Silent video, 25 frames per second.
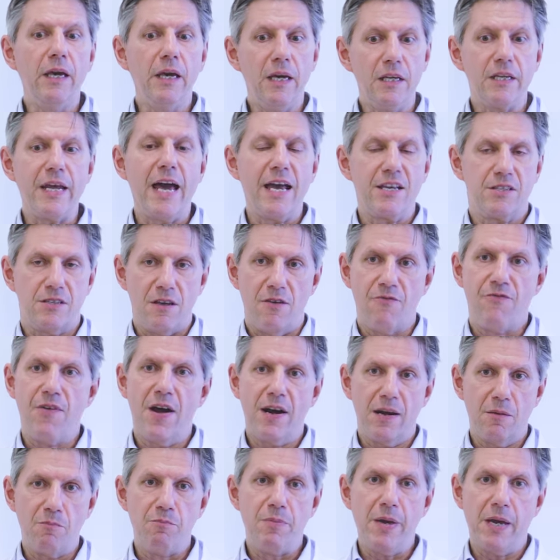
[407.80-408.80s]
It has a
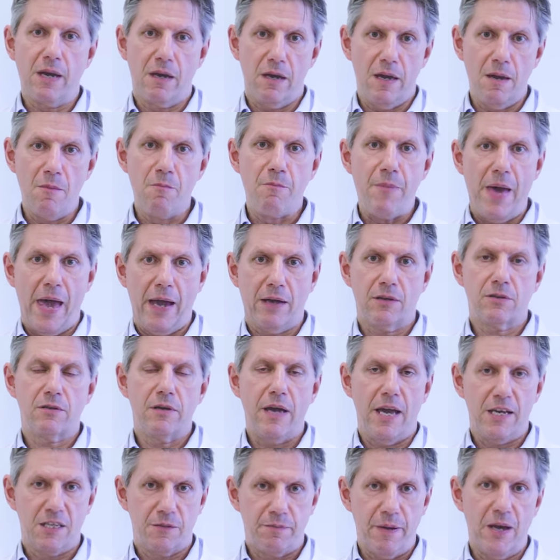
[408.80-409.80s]
very big
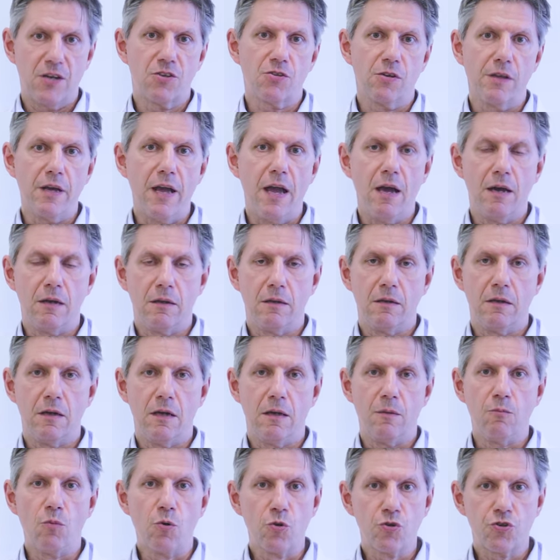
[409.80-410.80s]
impact, especially
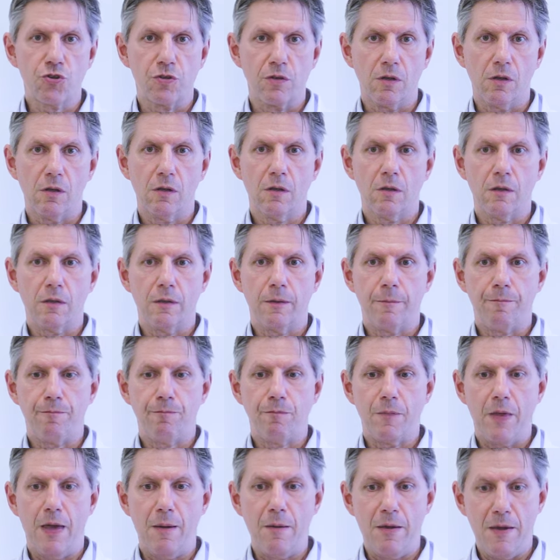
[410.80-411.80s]
an emotional
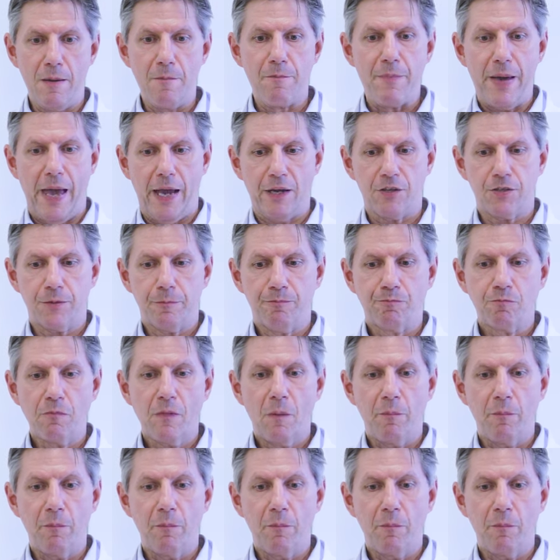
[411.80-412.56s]
impact.